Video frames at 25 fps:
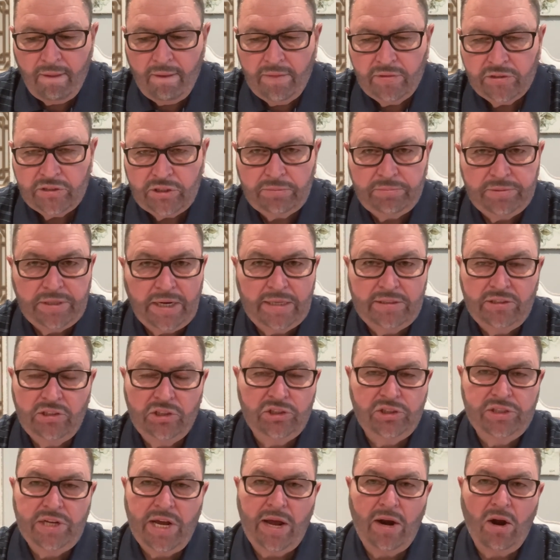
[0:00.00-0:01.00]
Sometimes
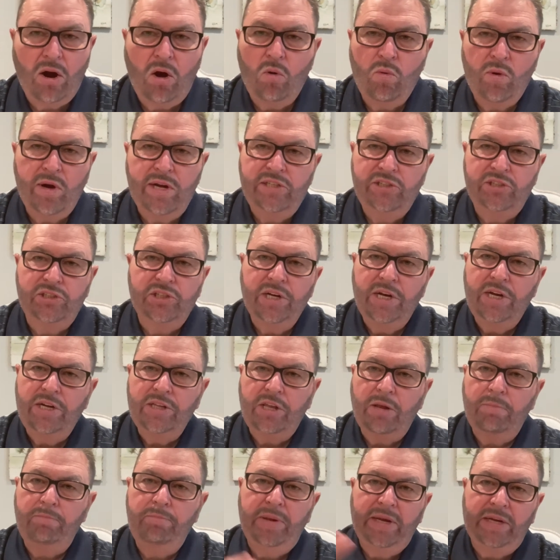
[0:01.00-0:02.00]
it's not always
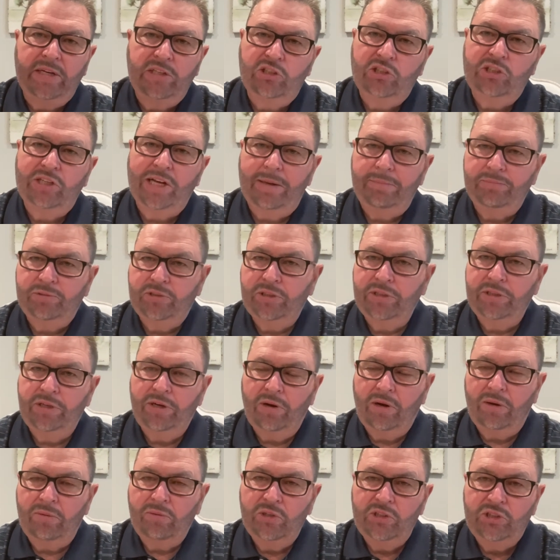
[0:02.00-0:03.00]
the big steps. You
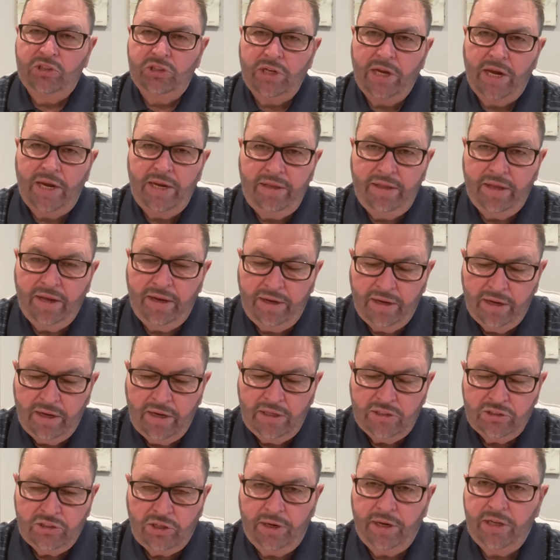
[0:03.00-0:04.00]
know, I always say that
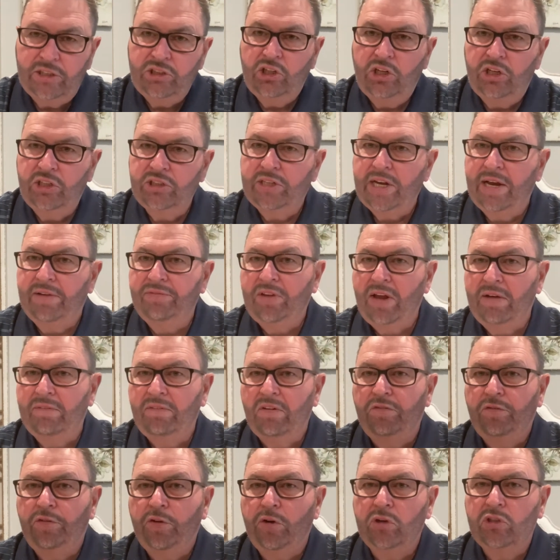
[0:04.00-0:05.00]
sometimes you just have to have
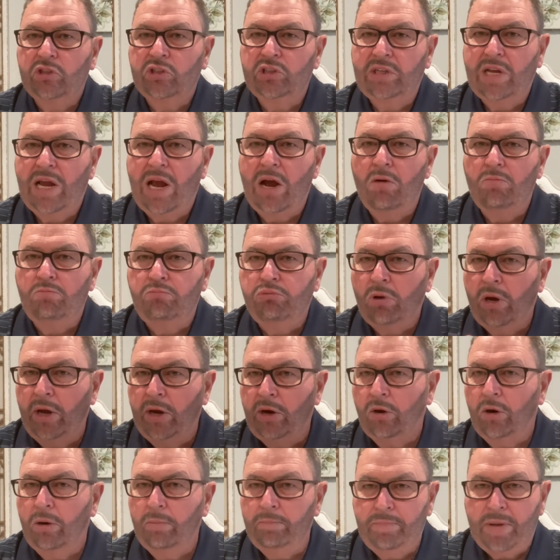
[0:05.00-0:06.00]
a first down play
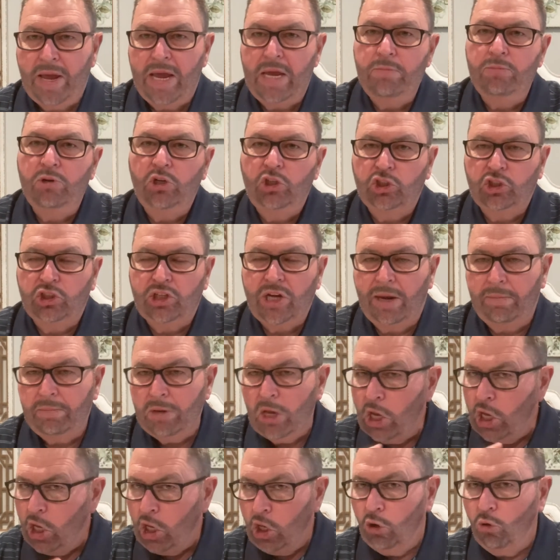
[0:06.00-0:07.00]
or a baby step
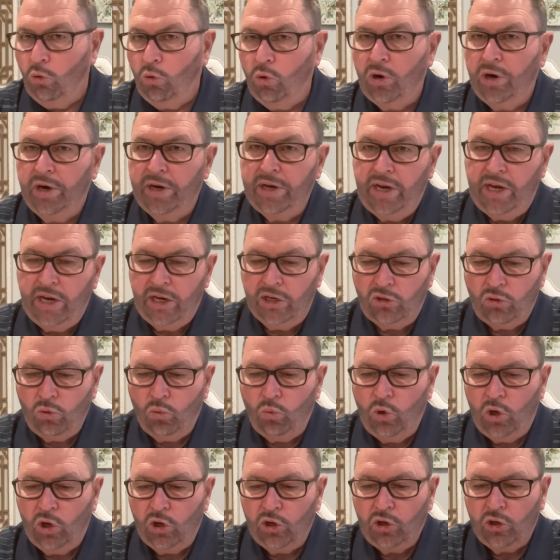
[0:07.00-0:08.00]
in order to get to
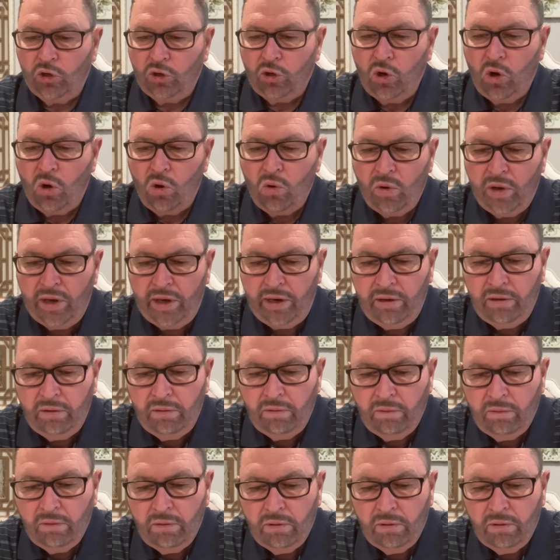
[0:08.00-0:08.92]
where you're going.